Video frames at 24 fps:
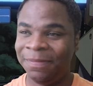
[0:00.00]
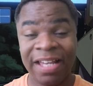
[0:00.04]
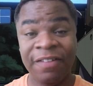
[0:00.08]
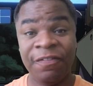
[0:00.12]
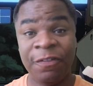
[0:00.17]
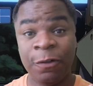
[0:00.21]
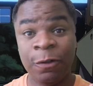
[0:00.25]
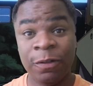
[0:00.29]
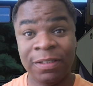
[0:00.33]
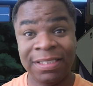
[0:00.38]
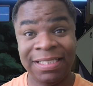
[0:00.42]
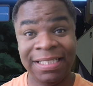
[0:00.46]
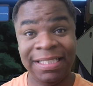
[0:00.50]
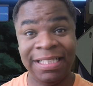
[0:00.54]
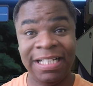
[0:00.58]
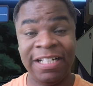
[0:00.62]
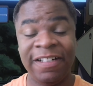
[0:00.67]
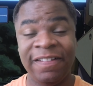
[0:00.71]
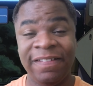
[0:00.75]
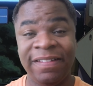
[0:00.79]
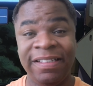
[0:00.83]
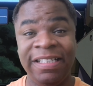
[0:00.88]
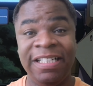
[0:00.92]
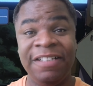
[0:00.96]
And of course, he let
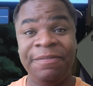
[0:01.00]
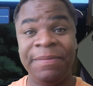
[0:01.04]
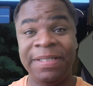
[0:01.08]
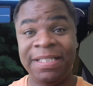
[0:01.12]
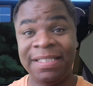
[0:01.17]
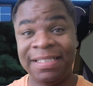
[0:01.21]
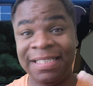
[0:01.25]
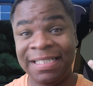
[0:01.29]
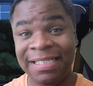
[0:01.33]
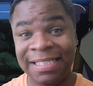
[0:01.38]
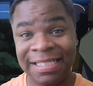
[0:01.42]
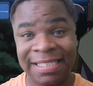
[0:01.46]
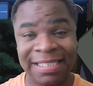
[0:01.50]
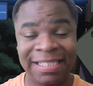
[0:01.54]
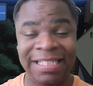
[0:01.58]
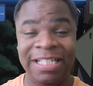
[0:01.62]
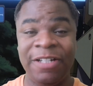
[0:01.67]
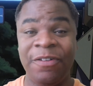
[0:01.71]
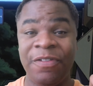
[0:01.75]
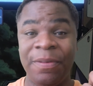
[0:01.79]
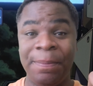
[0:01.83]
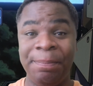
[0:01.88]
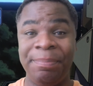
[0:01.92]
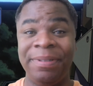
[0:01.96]
her live because he doesn't
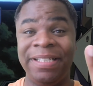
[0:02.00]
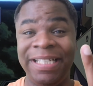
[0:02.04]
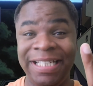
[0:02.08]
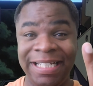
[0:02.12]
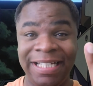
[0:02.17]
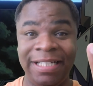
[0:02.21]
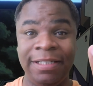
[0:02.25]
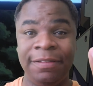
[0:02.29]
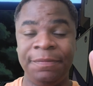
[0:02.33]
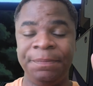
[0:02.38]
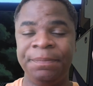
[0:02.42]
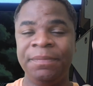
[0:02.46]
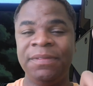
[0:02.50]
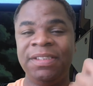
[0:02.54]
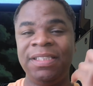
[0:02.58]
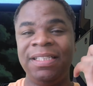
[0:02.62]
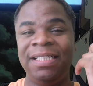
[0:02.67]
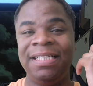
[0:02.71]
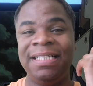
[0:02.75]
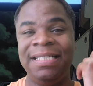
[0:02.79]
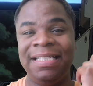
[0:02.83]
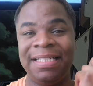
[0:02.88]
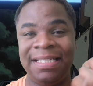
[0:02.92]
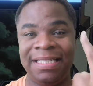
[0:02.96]
kill the bleeding
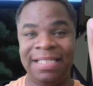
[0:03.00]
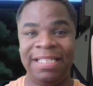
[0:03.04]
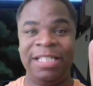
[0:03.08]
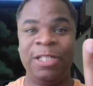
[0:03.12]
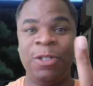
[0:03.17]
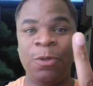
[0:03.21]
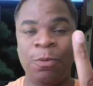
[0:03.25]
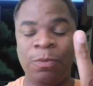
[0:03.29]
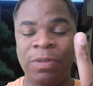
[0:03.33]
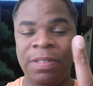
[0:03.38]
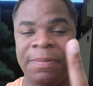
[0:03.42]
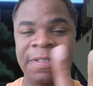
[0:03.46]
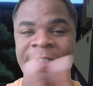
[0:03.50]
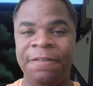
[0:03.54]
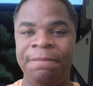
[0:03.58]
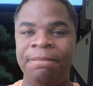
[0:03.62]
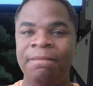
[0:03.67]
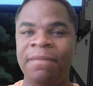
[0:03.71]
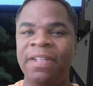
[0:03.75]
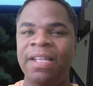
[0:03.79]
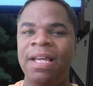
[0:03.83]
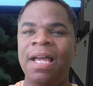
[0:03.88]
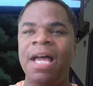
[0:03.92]
and he doesn't kill women.